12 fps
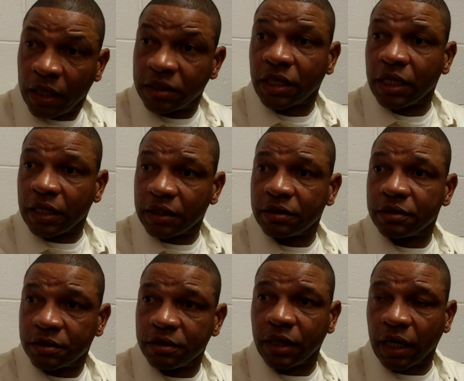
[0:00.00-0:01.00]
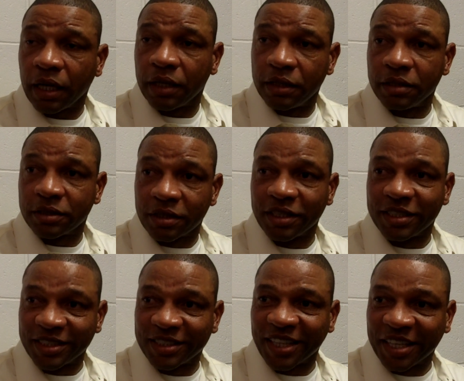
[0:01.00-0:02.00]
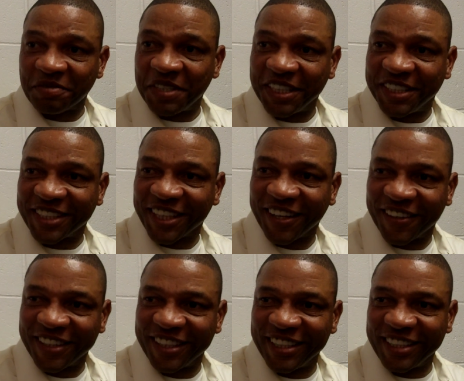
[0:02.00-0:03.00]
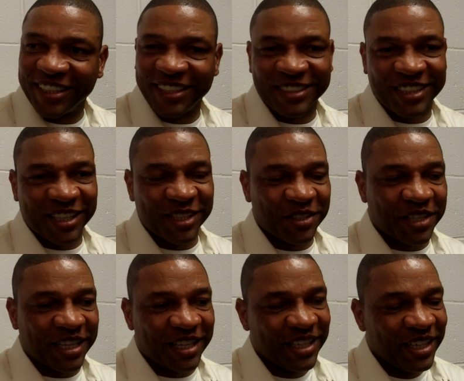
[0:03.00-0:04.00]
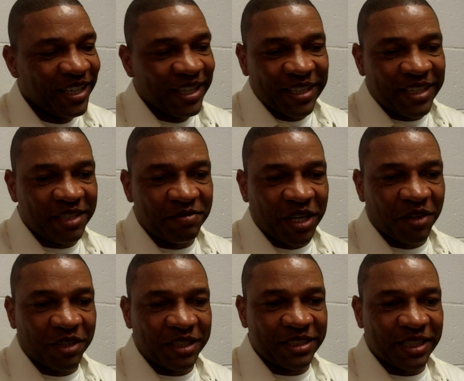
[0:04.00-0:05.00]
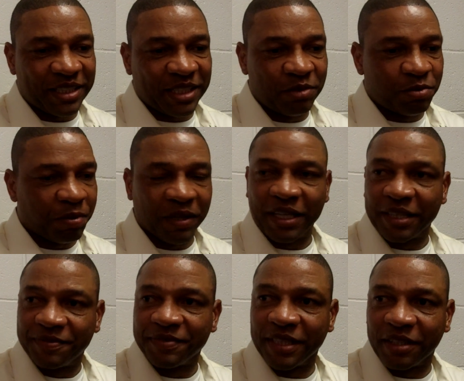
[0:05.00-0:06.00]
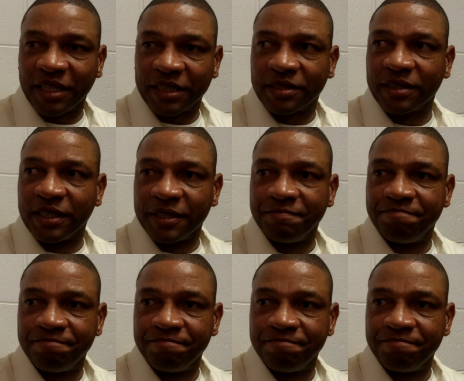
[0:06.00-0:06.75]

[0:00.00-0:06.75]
He's good. He's good. Yeah, he's as good as he's going to be, so he's going to keep going. He just keeps playing. You know, that's good.